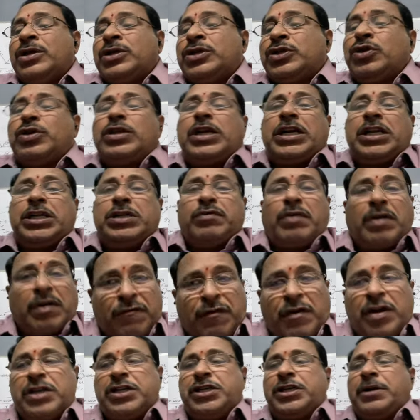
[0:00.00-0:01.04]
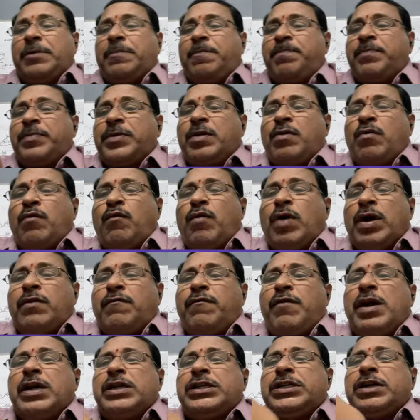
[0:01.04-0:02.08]
So that is work function.
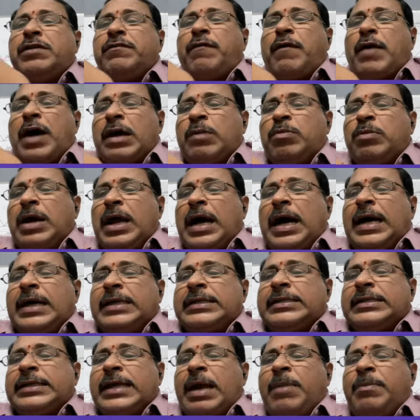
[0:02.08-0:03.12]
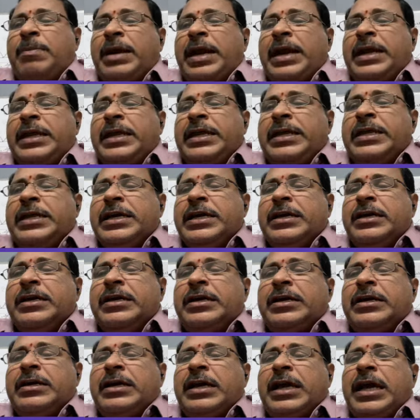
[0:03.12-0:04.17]
Work function formulas I am writing
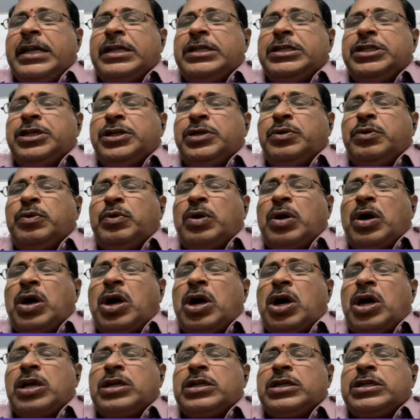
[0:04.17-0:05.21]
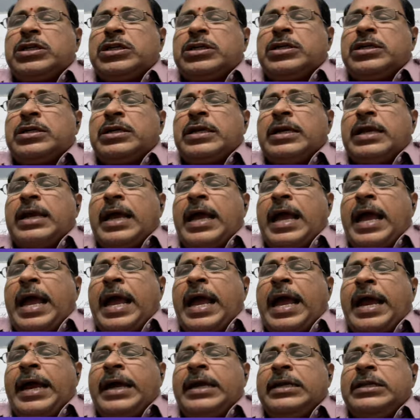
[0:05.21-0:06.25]
here, h nu naught
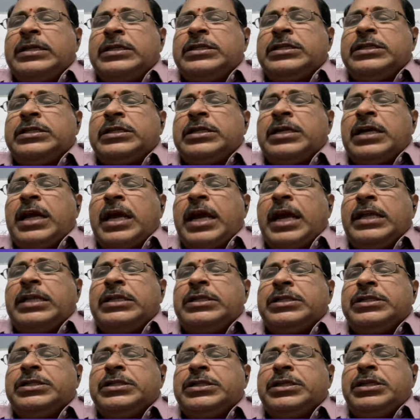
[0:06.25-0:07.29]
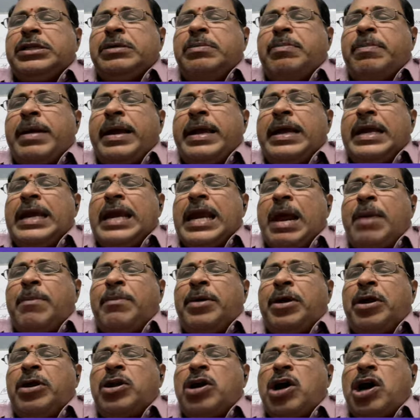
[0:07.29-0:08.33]
and hc by
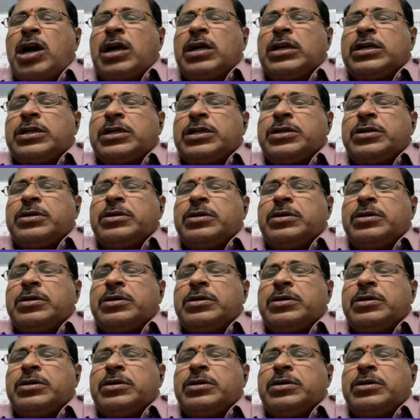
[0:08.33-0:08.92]
lambda naught.